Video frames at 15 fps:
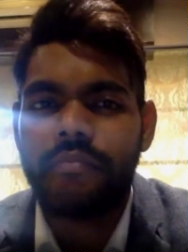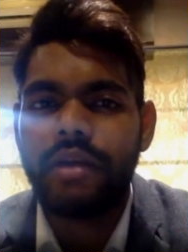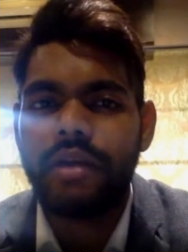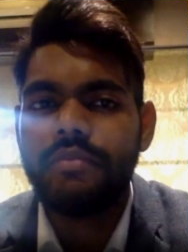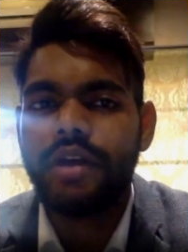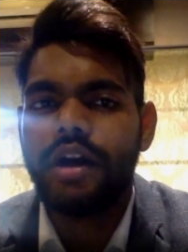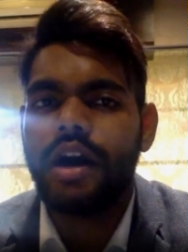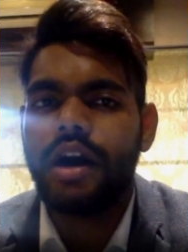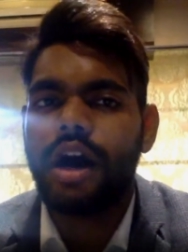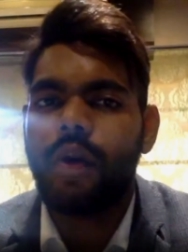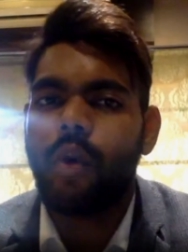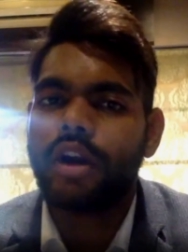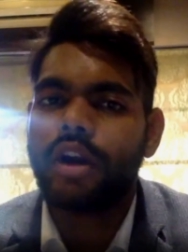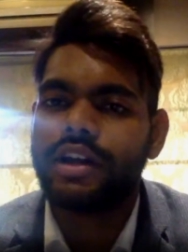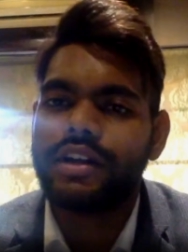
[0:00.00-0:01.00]
Ma'am, uh,
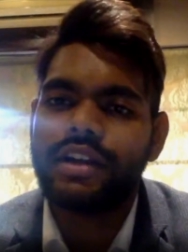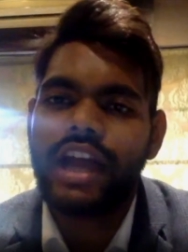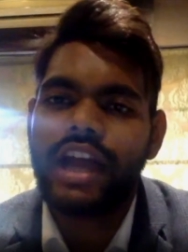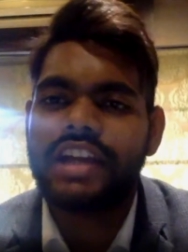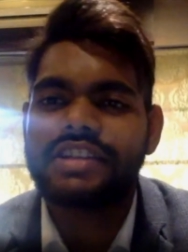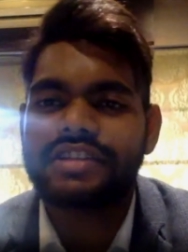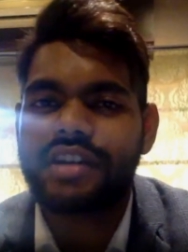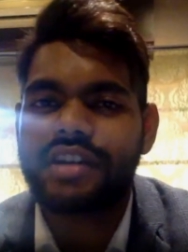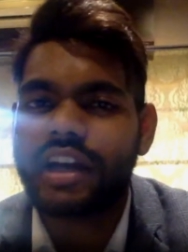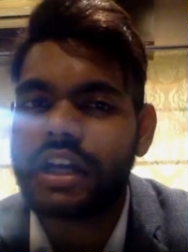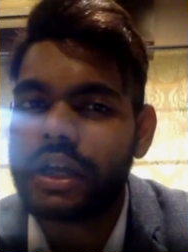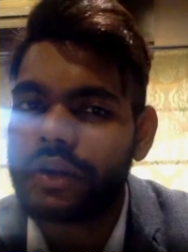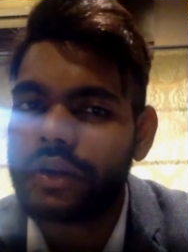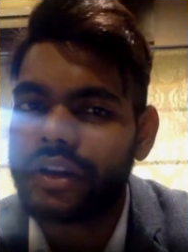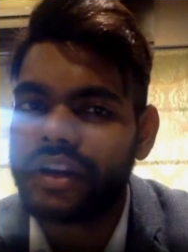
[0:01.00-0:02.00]
what are the
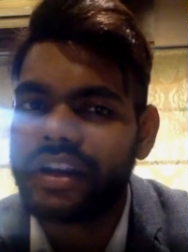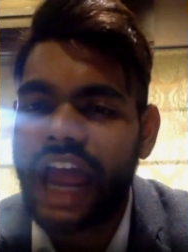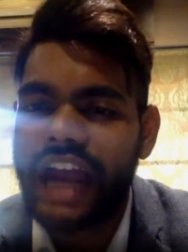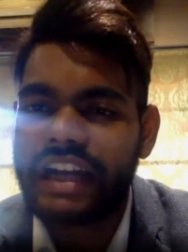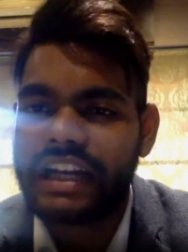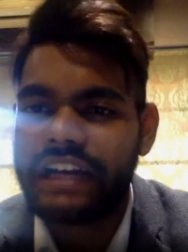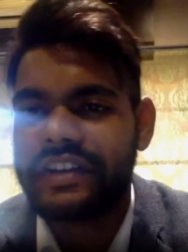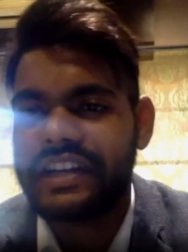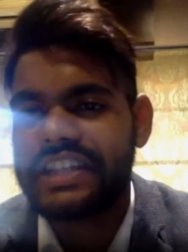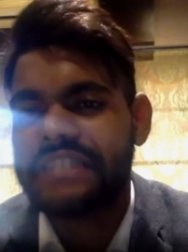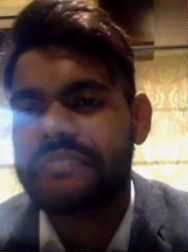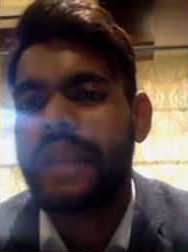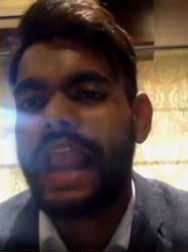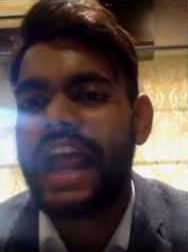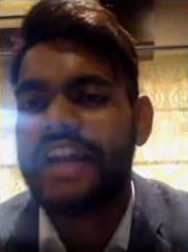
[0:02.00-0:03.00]
extracurricular activities
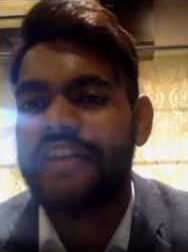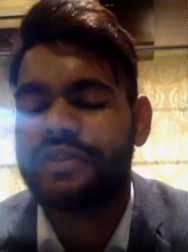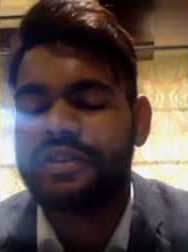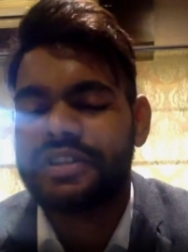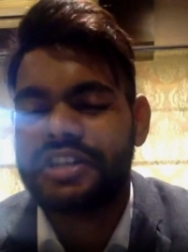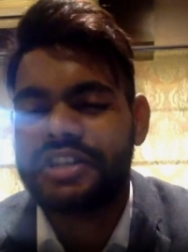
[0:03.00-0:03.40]
planned for the